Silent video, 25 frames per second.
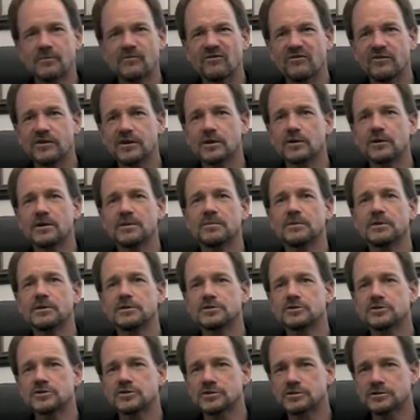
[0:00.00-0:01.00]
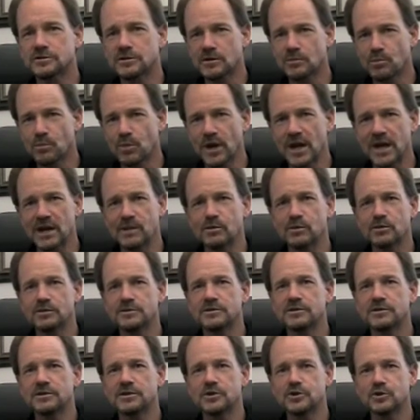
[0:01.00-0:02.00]
very much compatible
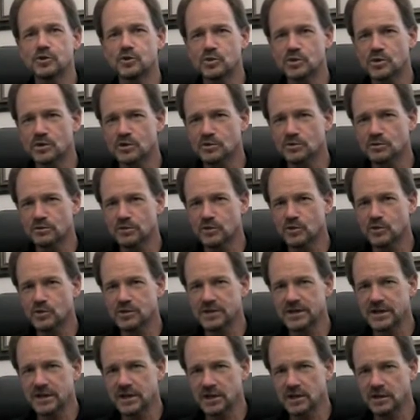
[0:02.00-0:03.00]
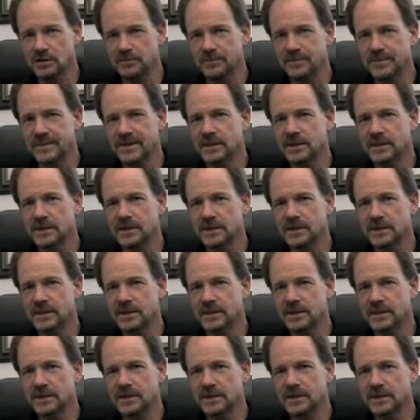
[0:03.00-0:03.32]
to the issues we're going through today.